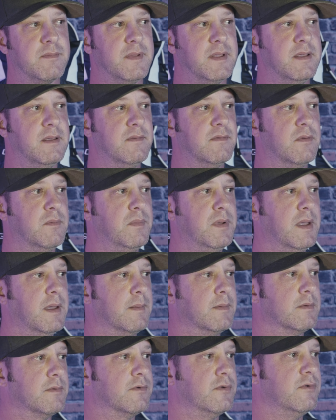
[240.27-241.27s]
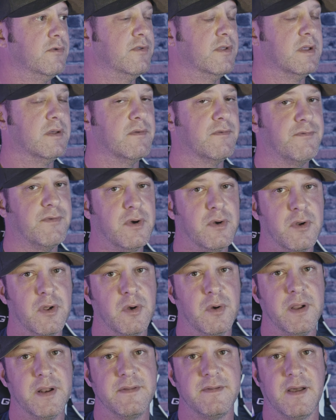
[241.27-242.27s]
me to be able to send a
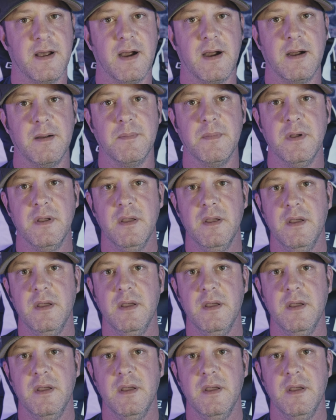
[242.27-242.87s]
photo at a time,